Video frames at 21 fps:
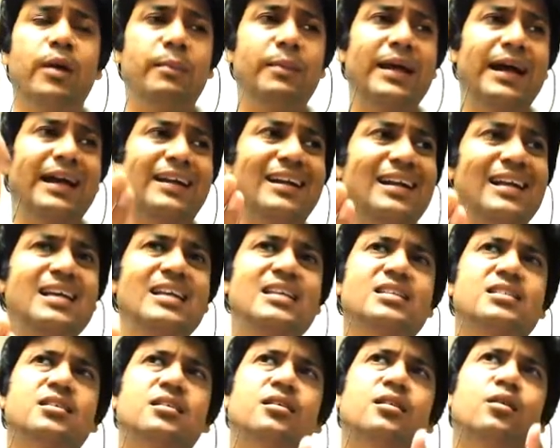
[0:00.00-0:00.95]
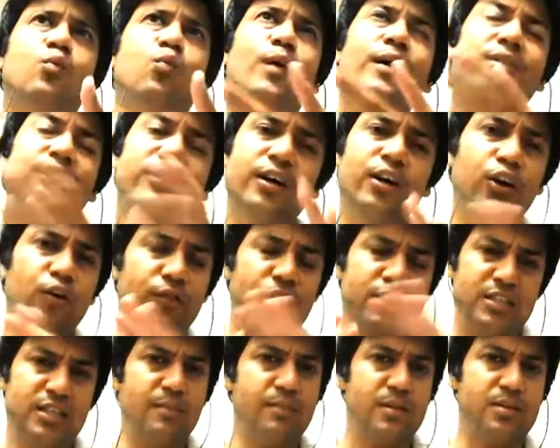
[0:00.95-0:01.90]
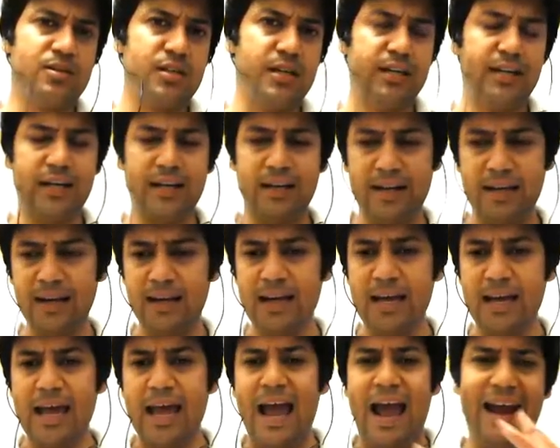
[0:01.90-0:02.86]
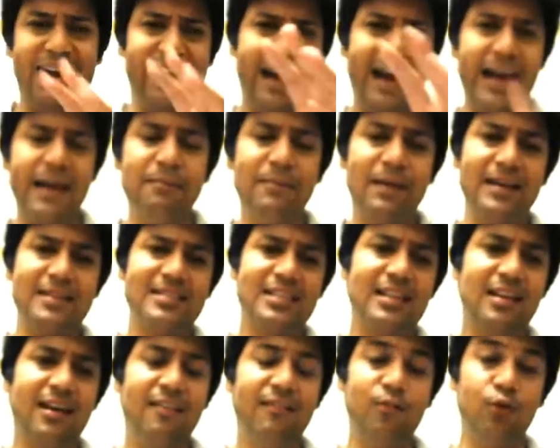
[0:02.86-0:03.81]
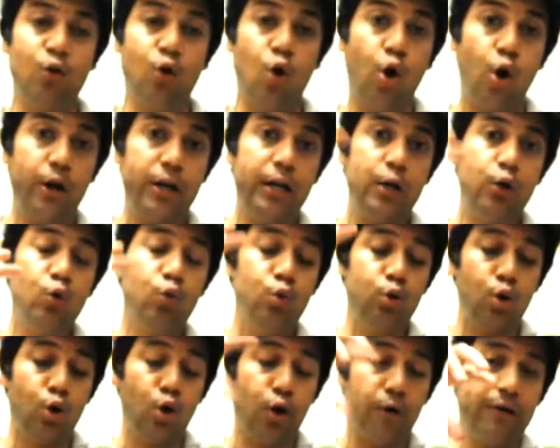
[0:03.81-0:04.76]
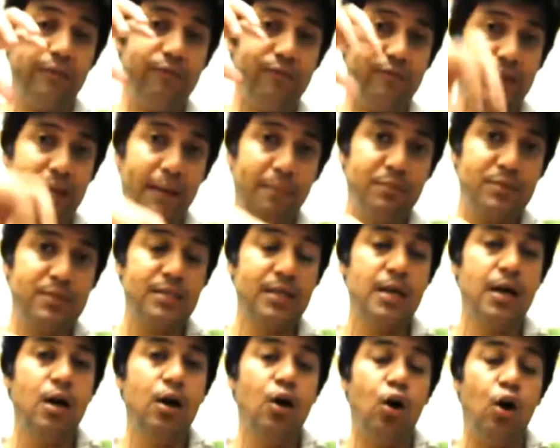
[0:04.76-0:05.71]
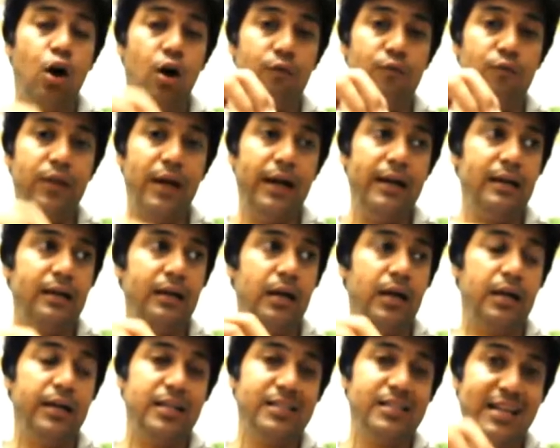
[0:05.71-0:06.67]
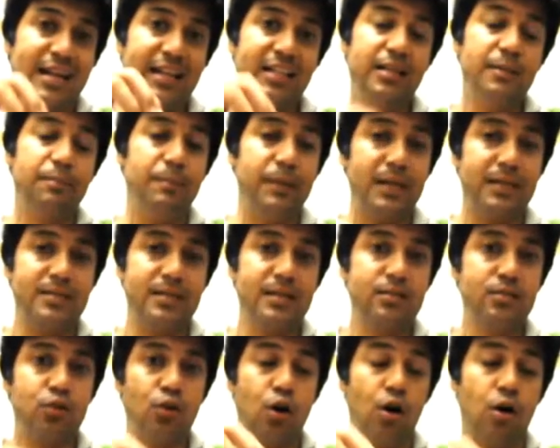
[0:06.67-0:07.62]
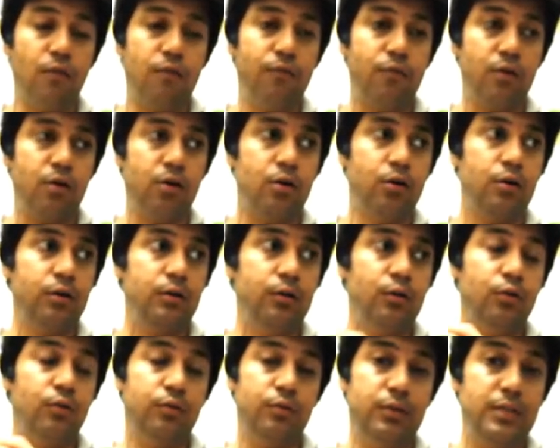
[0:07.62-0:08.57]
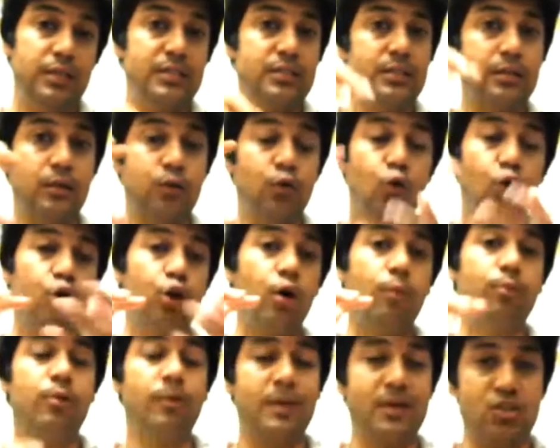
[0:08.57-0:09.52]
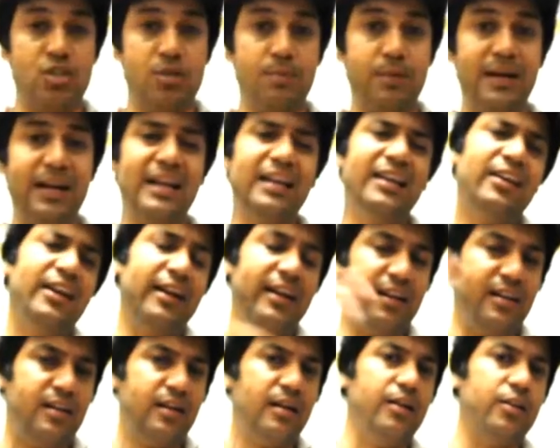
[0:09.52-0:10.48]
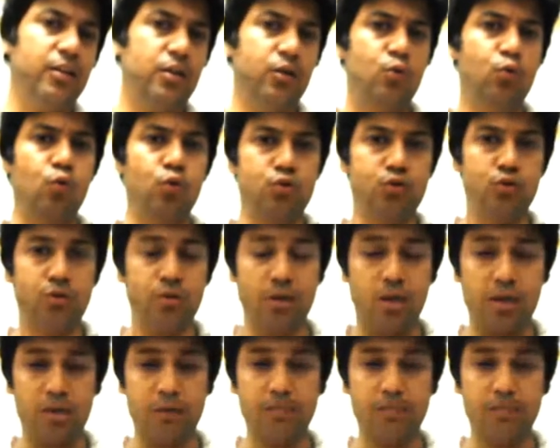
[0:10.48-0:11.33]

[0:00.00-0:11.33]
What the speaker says: at least 1/3 of a semester it can take. And I myself have gone into a lot of depths of that, understanding the basics of this code optimization part, and created another course on that.